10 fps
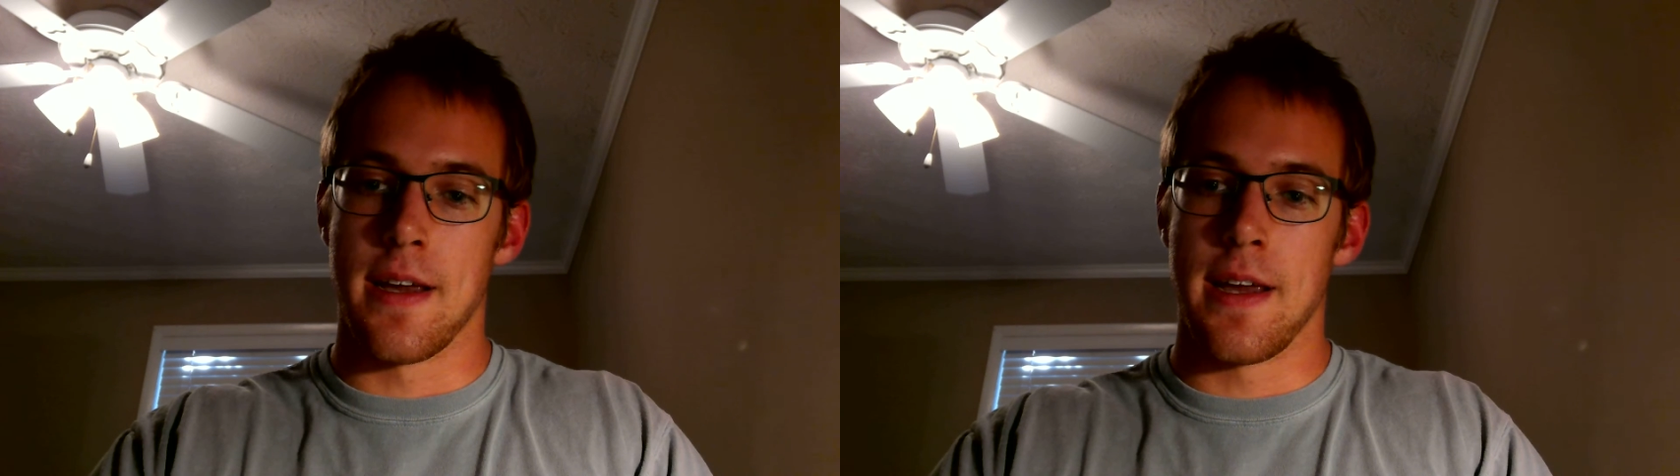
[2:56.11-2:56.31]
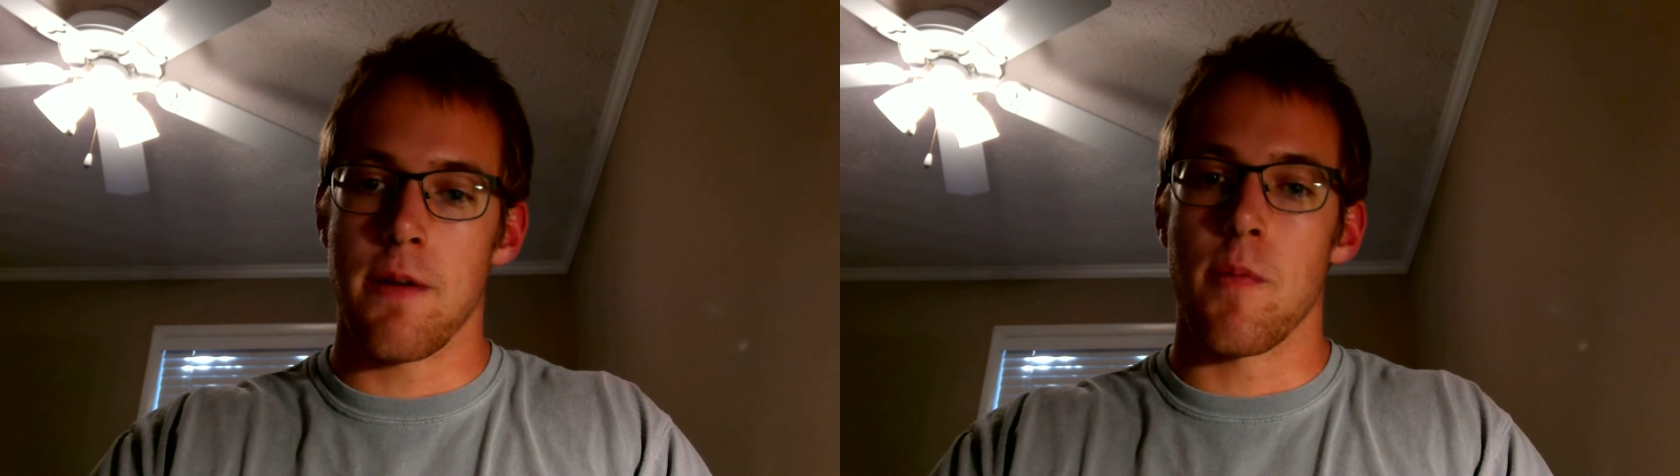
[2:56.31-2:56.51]

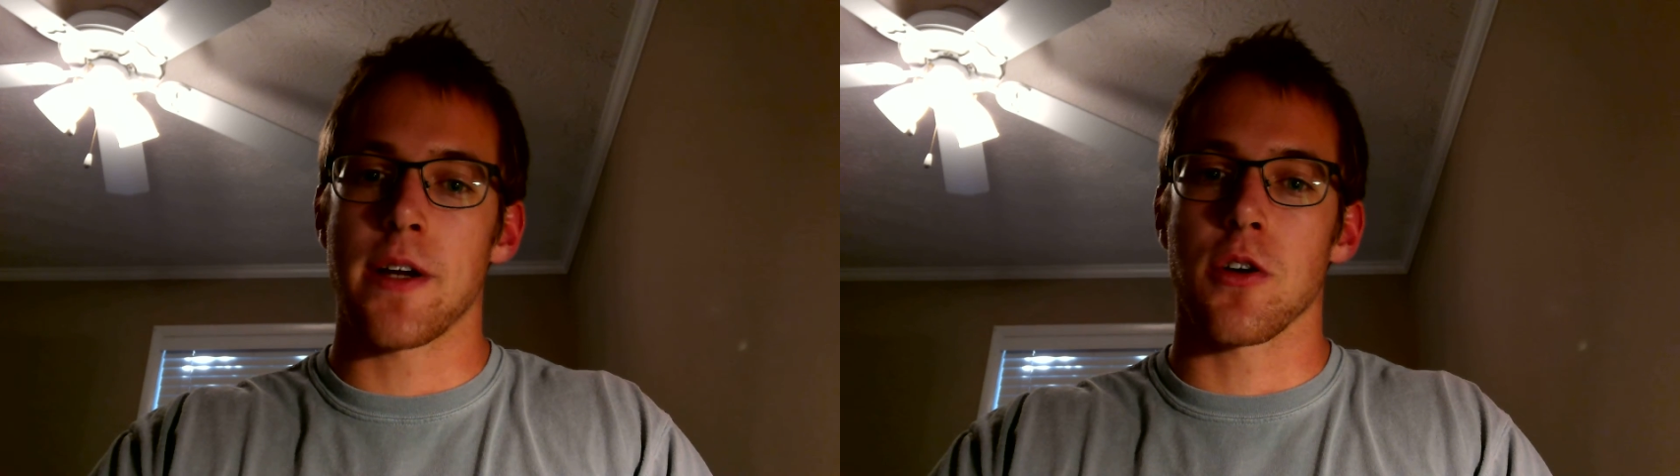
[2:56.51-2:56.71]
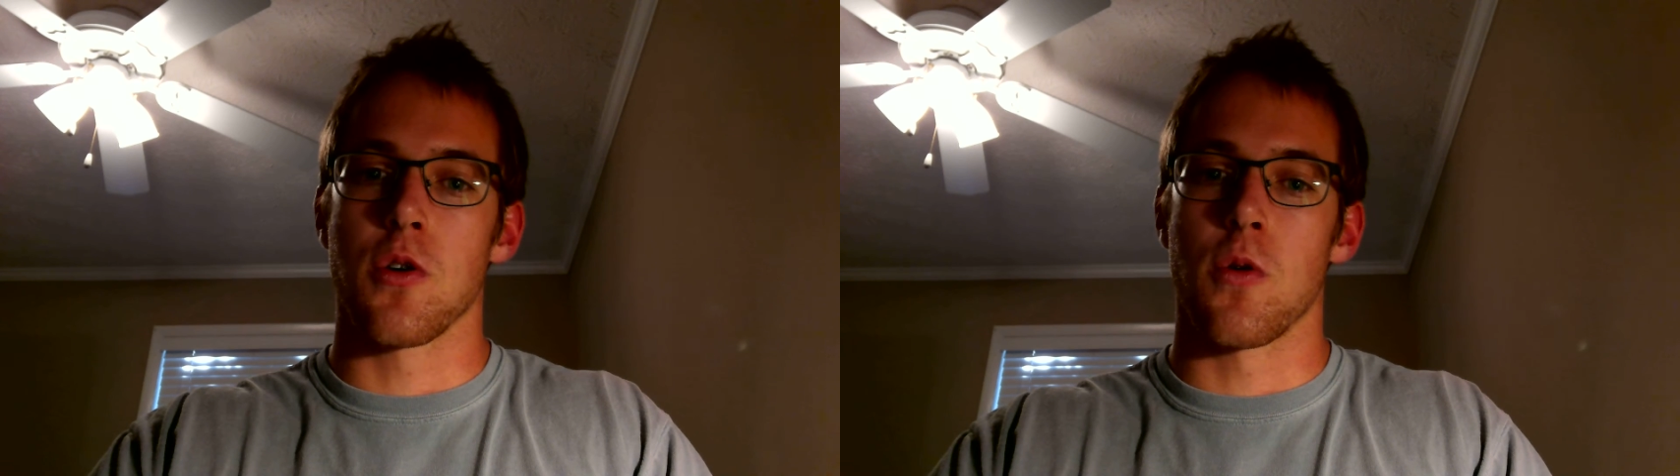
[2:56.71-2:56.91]
It will make
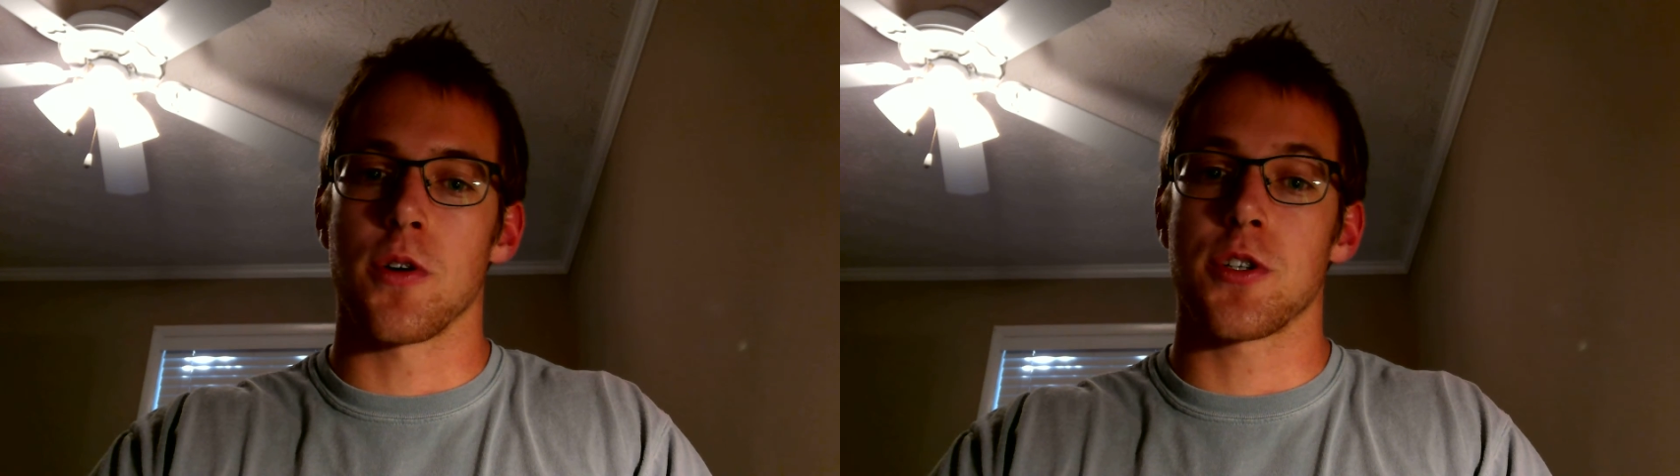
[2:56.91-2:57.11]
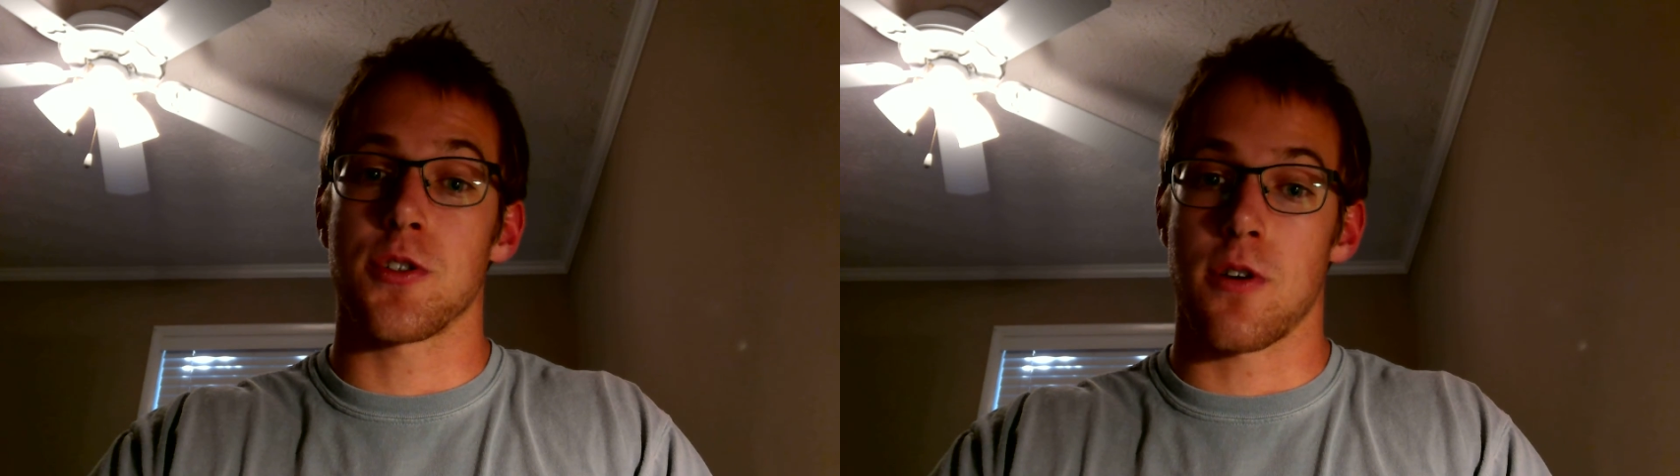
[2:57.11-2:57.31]
your core
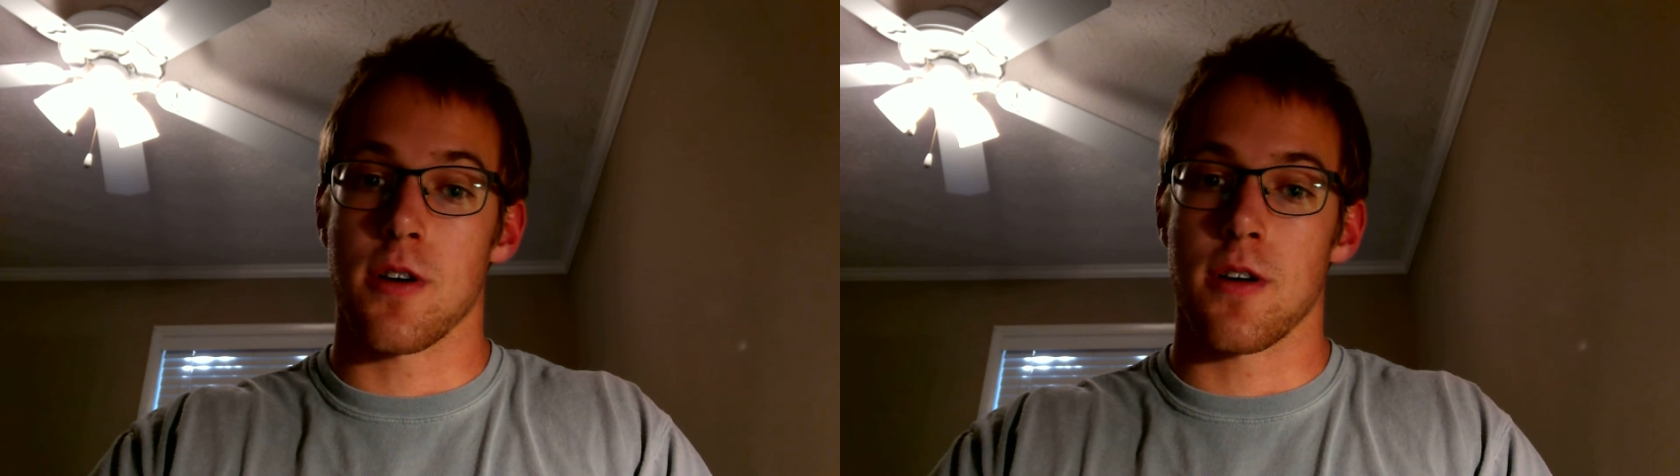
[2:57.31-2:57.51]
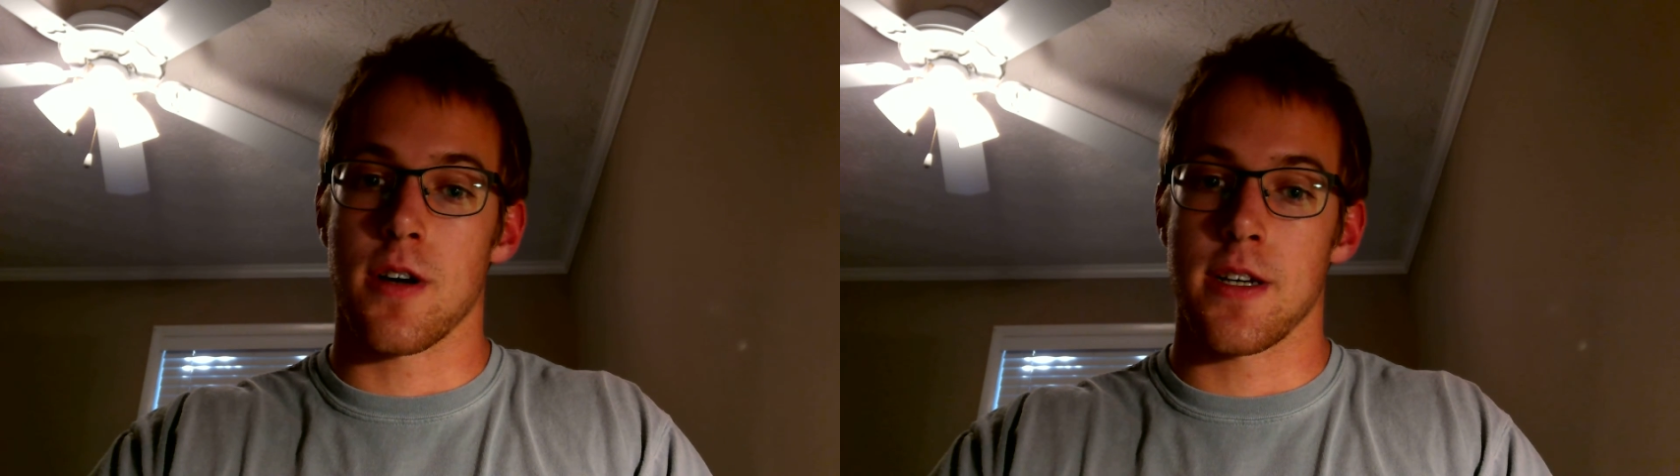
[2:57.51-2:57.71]

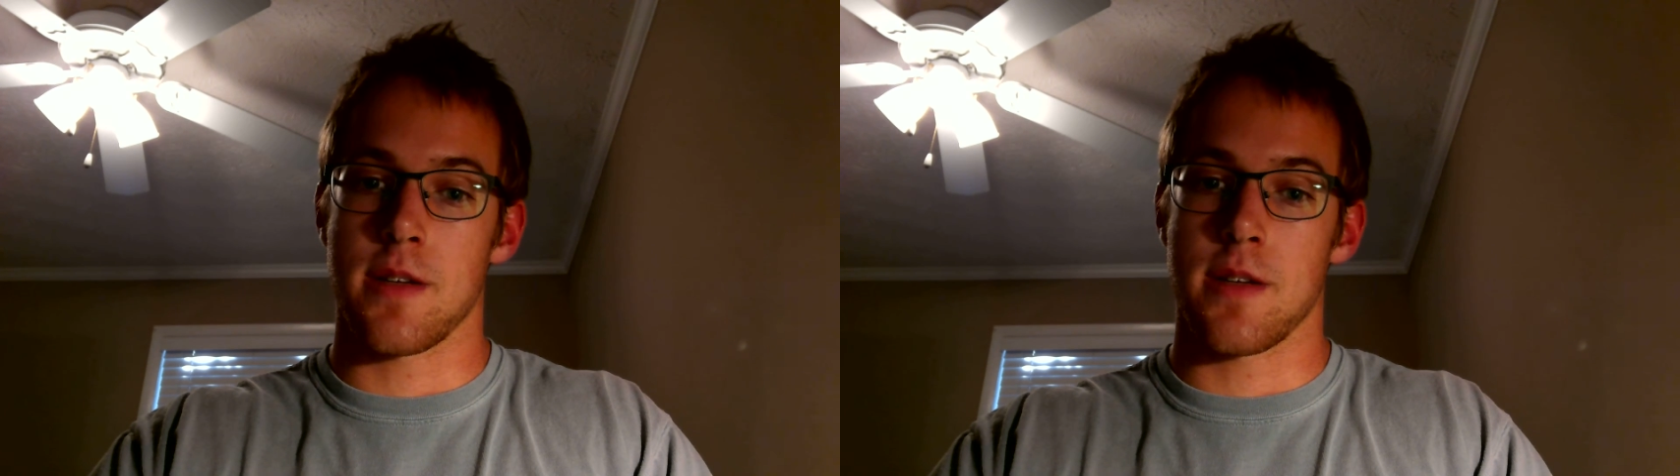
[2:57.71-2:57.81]
stronger because